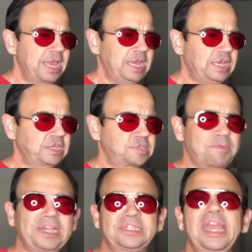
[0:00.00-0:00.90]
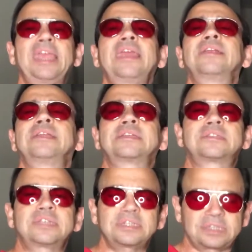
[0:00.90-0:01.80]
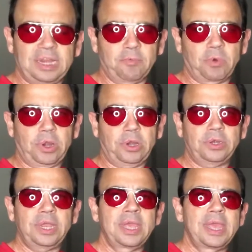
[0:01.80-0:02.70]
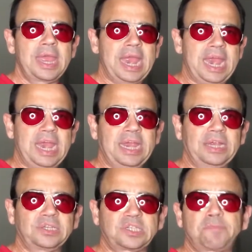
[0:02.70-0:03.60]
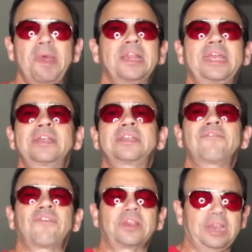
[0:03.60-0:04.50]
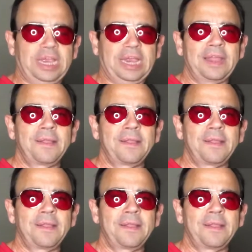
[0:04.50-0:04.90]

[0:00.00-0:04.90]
is by taking an existing word and spelling it differently,